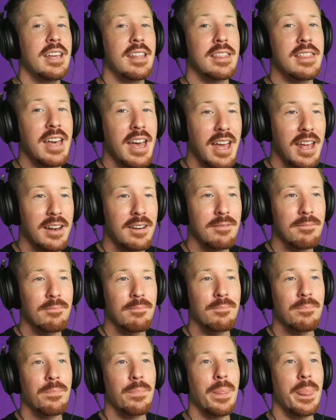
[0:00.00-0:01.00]
Then,
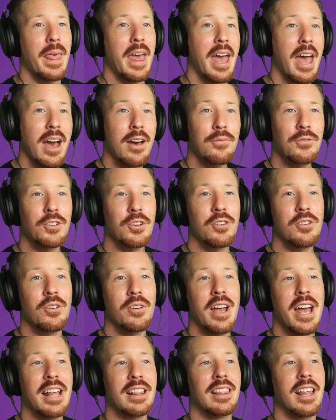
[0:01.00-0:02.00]
after
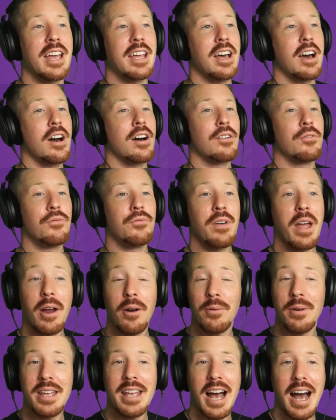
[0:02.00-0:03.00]
you're at like a
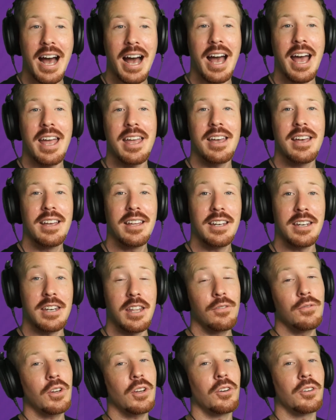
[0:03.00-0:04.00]
very high
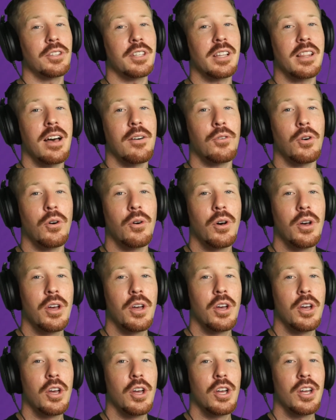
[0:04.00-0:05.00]
difficulty level,
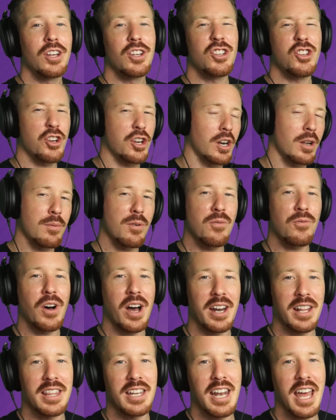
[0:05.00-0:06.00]
you're going to move
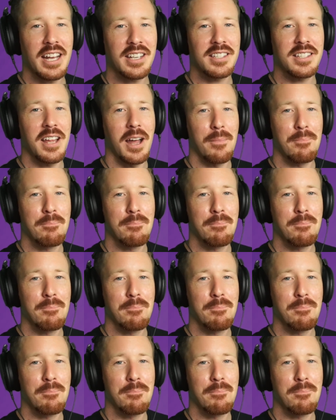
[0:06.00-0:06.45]
on to the next step.